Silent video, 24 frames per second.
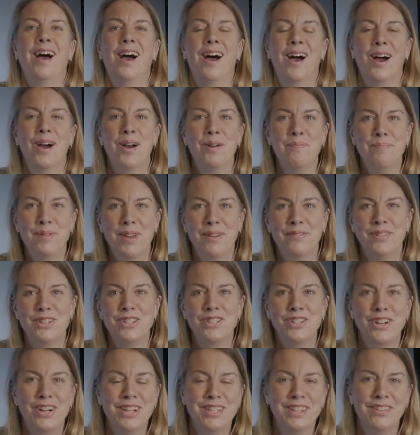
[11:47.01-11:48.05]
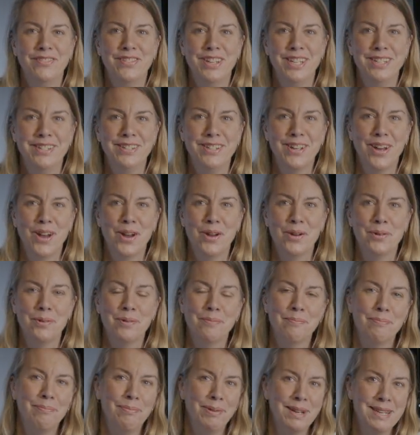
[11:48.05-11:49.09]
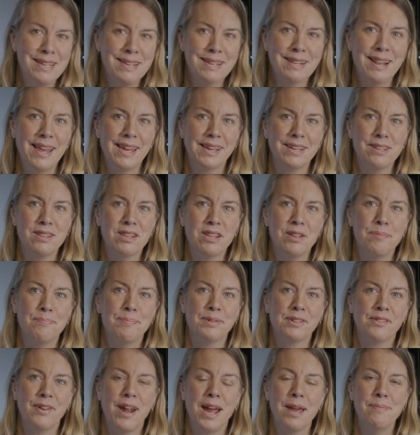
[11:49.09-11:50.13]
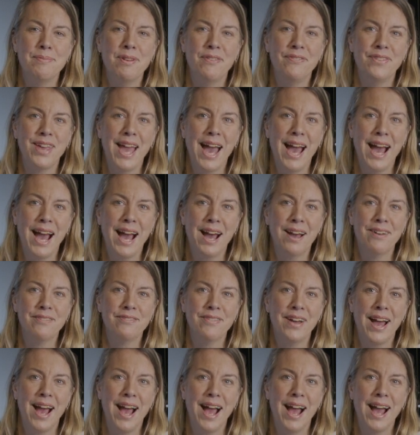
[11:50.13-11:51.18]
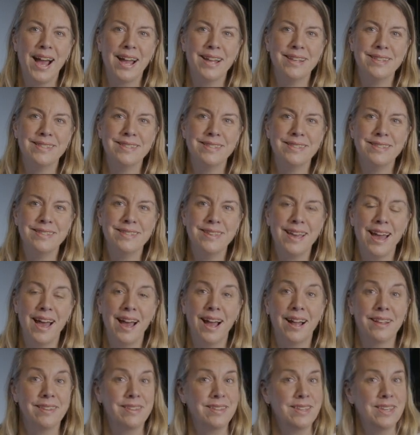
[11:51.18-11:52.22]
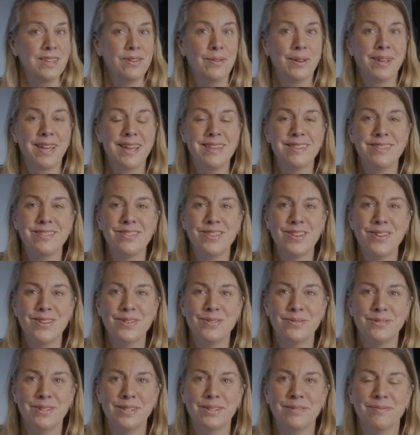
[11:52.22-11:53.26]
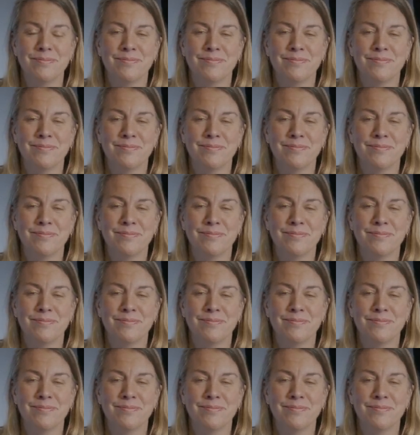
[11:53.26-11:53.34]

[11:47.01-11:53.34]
I hope you've enjoyed the video. Please like and subscribe if you have, and I'll see you again soon.